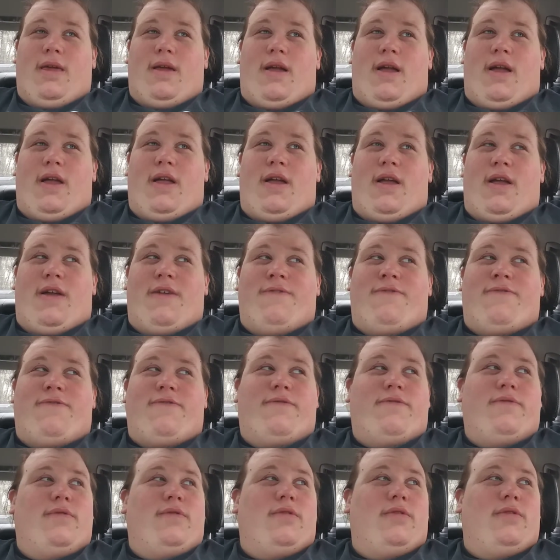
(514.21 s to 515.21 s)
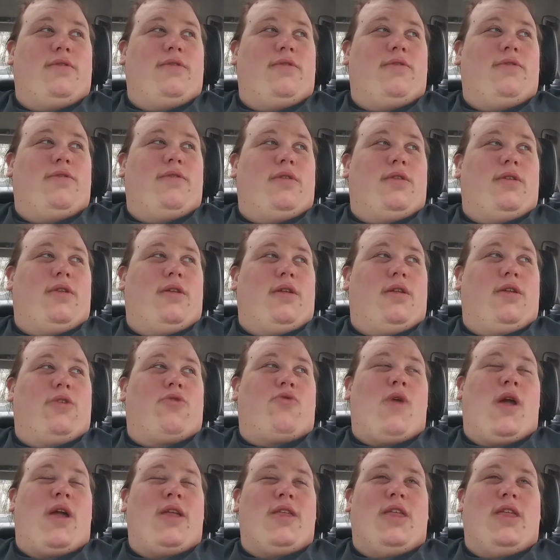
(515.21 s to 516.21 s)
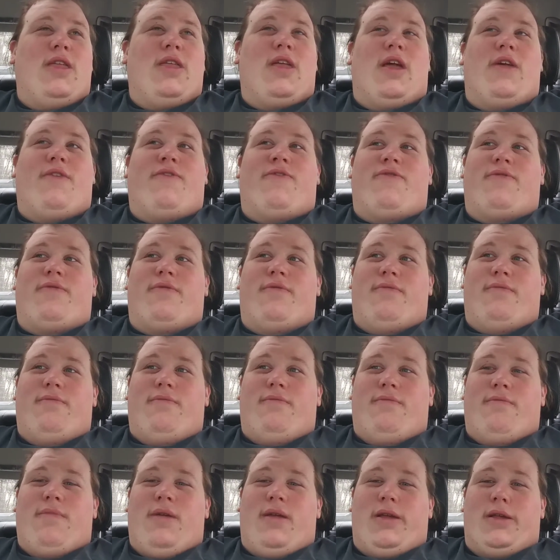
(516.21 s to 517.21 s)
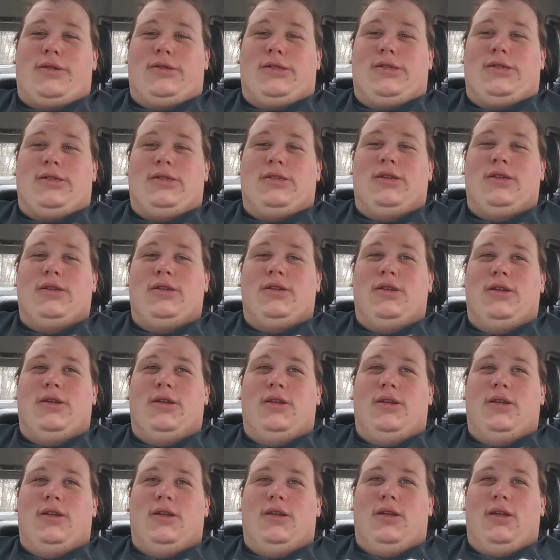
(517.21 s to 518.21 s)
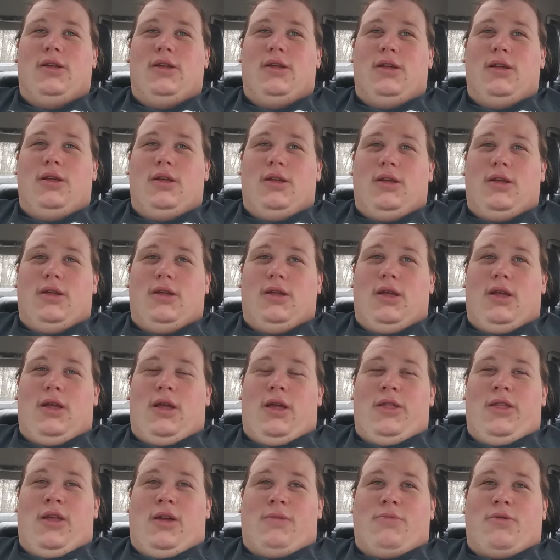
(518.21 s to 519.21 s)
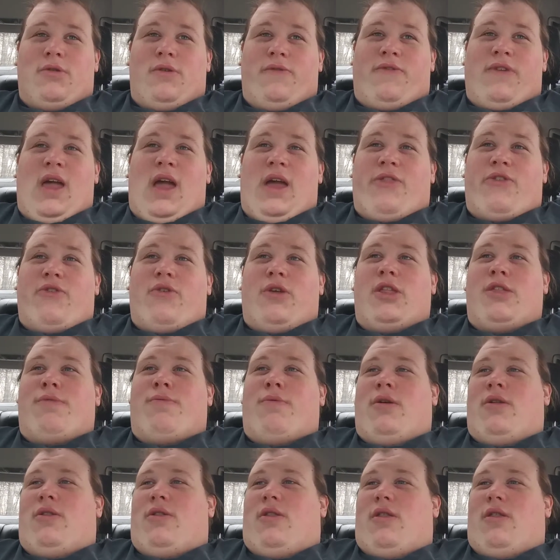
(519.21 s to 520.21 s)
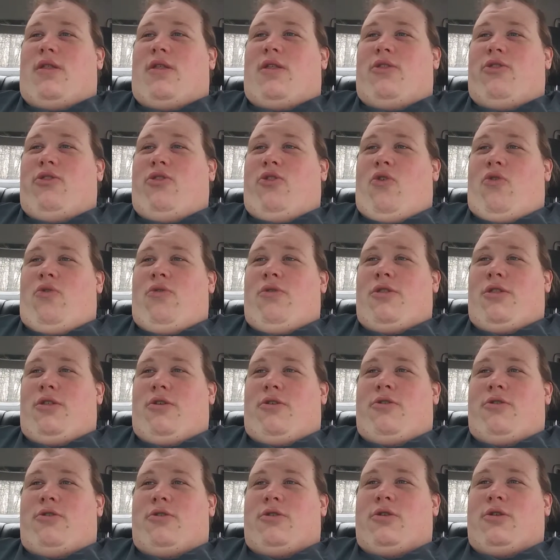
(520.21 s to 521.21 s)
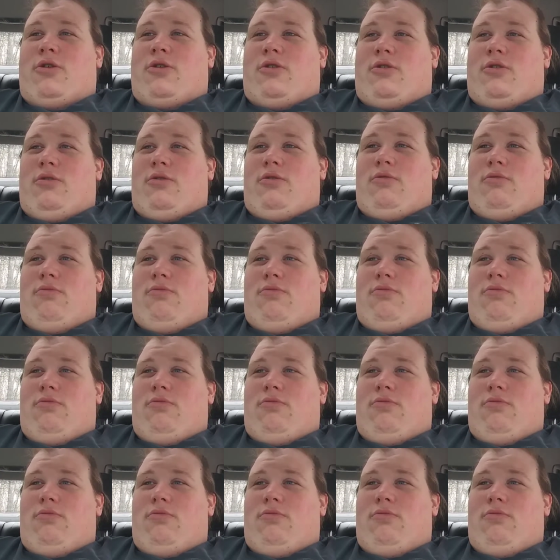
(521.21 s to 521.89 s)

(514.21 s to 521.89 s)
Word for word: well, I, I've, granted, I've missed a number of gatherings, but those are,